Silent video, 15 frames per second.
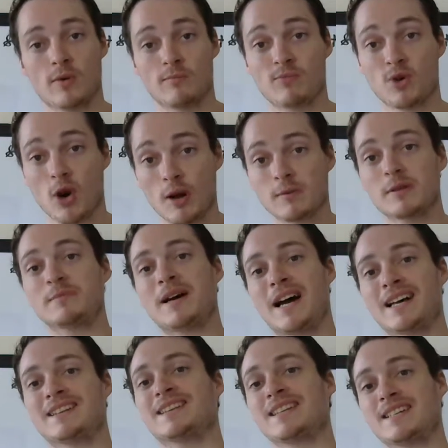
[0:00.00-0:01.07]
problem
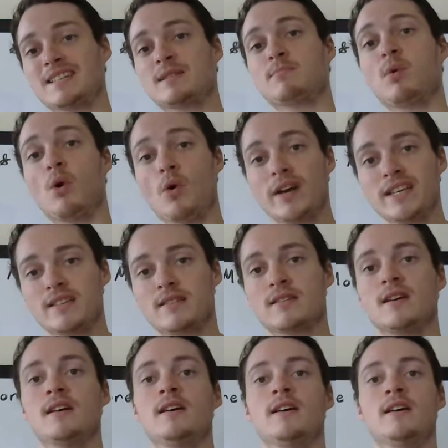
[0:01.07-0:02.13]
at this point.
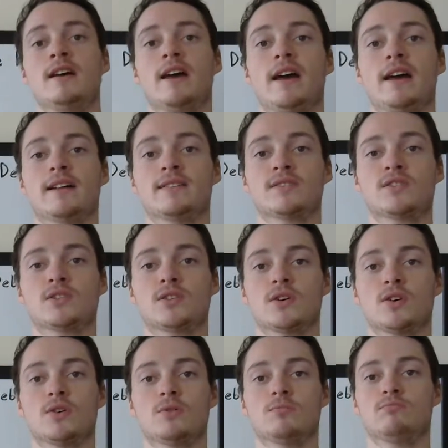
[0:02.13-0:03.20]
And
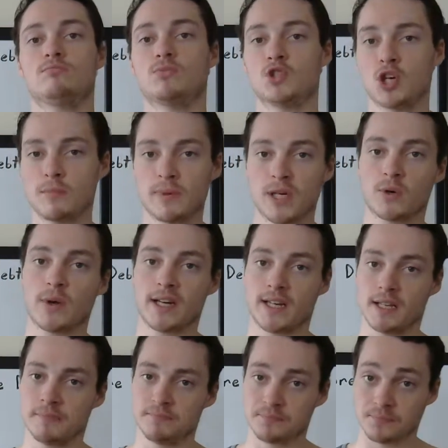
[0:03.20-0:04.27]
so, jumping right
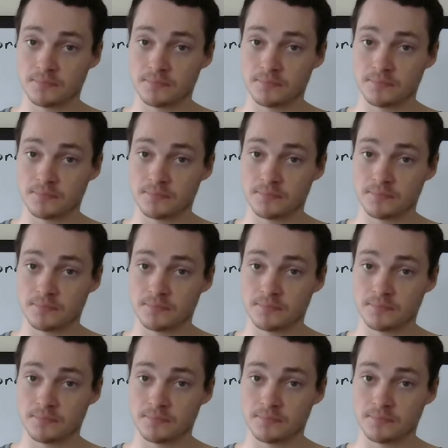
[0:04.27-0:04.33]
in,